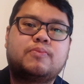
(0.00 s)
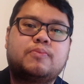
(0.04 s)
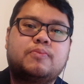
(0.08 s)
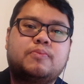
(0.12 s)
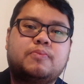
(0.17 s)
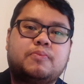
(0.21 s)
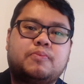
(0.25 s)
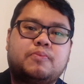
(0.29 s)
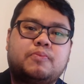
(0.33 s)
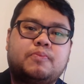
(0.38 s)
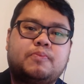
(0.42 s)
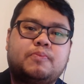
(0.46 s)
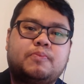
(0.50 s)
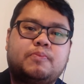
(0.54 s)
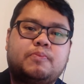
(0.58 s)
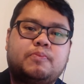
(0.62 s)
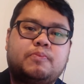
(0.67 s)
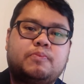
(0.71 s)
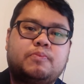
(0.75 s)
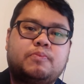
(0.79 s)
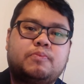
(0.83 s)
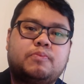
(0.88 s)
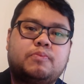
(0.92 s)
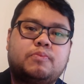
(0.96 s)

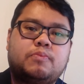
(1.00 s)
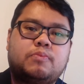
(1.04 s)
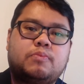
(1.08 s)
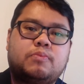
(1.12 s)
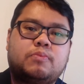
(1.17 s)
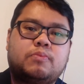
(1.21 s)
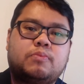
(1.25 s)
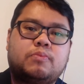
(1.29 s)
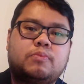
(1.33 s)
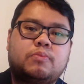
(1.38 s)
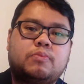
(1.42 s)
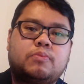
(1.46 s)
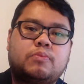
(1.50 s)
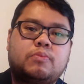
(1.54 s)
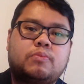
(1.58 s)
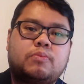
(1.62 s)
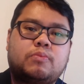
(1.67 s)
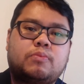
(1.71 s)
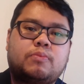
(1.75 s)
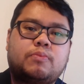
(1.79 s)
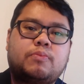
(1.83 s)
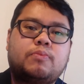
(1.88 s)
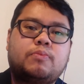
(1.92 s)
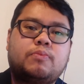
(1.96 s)

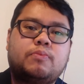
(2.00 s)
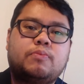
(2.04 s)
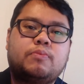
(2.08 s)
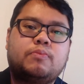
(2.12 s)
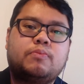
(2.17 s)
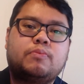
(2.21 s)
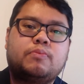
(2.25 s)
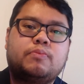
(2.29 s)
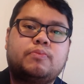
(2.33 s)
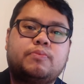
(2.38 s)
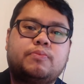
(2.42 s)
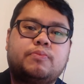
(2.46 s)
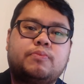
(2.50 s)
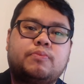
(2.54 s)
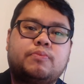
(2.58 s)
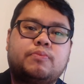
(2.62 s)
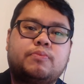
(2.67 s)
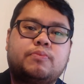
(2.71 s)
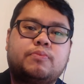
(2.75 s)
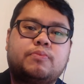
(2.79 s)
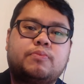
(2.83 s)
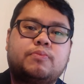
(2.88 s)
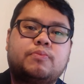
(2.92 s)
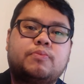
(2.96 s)

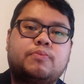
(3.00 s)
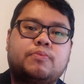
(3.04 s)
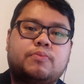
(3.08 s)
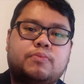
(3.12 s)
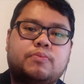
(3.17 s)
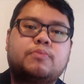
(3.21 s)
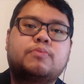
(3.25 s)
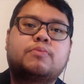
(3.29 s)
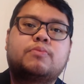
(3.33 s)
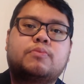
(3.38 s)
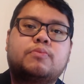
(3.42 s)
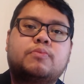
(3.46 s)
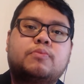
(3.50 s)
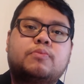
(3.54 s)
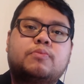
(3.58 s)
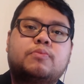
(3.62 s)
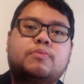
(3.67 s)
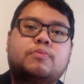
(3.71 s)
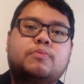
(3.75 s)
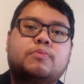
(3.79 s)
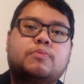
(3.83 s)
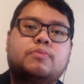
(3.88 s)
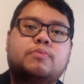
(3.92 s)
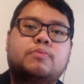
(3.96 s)

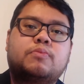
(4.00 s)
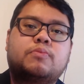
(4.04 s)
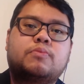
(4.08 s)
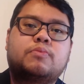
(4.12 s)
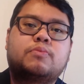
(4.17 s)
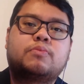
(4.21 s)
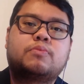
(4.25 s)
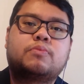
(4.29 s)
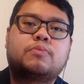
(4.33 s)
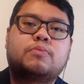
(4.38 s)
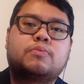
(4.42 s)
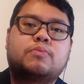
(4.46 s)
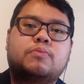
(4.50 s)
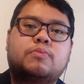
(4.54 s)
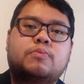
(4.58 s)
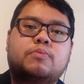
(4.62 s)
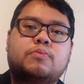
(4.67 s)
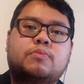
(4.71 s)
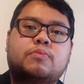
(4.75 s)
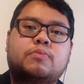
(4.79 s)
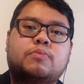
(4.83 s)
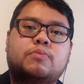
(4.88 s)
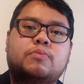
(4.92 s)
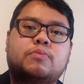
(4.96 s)

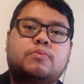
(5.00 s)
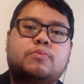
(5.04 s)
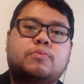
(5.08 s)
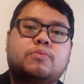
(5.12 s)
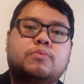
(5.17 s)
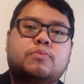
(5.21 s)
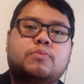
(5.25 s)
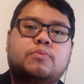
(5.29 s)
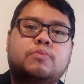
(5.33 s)
This person isn't speaking.